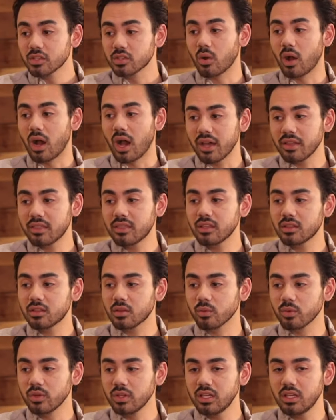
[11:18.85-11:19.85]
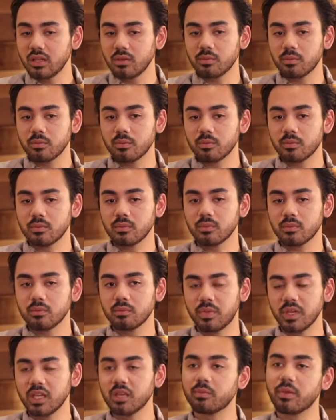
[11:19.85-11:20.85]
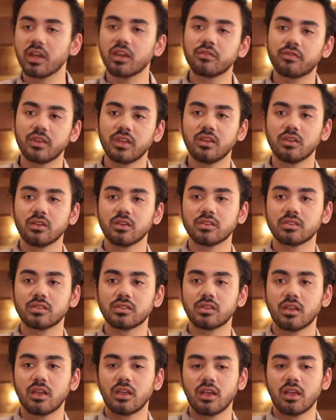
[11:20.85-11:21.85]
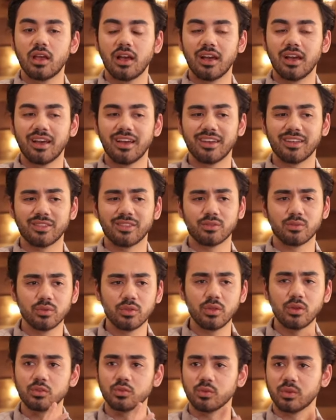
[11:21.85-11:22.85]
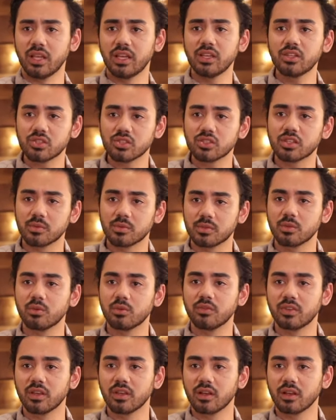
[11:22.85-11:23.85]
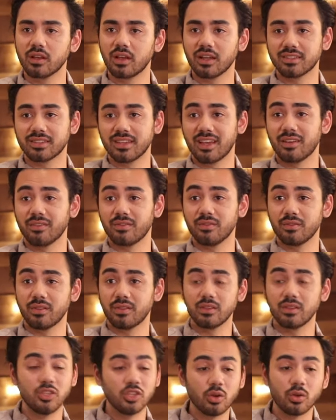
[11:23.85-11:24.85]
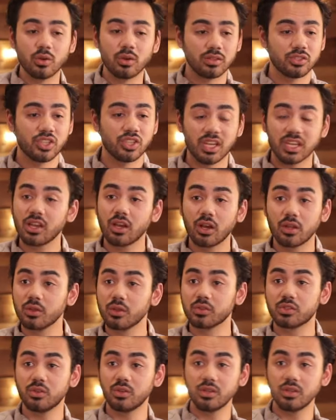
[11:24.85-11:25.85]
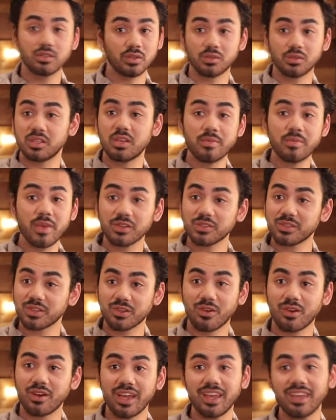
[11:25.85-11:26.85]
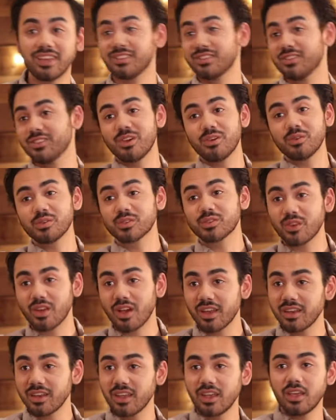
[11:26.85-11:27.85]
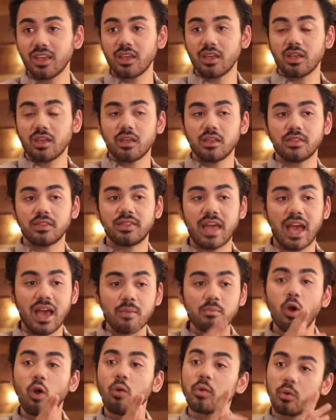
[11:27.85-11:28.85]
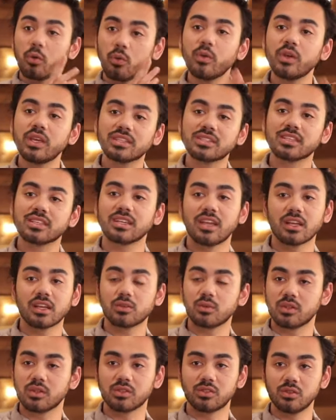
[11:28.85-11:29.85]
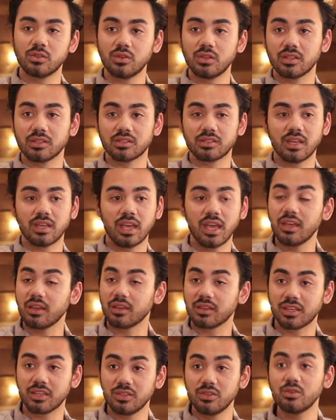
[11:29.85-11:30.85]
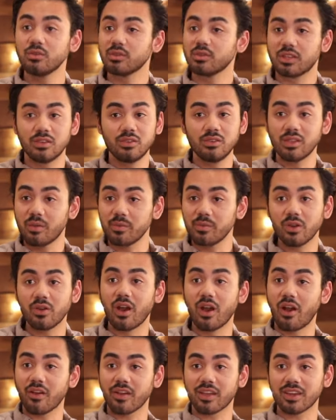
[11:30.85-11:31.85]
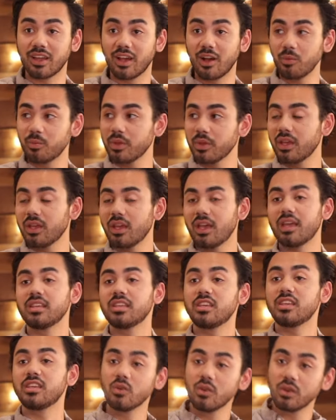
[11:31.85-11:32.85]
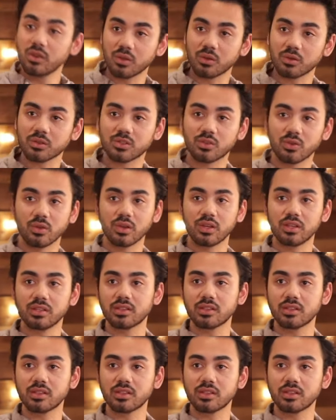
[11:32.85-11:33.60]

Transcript: I think the really big benefit here is through those relationships that we've got to have, you know, checking on those students, those emails that go out, hey, do you know what's going on? That moment when we get to connect with the student and say, hey, can you let me know how I can help? And hearing those stories,